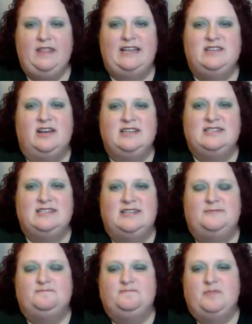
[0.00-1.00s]
That's
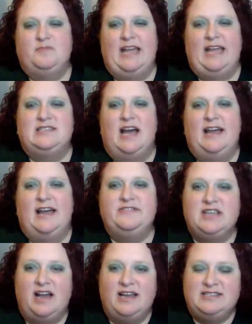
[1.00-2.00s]
awesome.
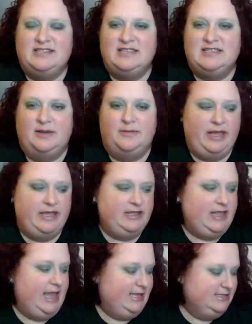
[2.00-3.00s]
I've seen some,
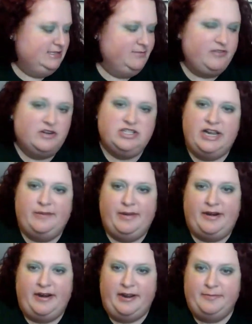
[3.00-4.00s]
like they had some for
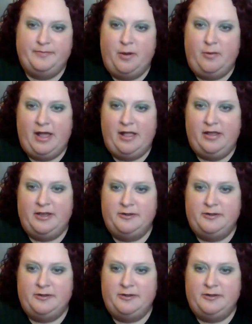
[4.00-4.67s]
Jamberry a while ago.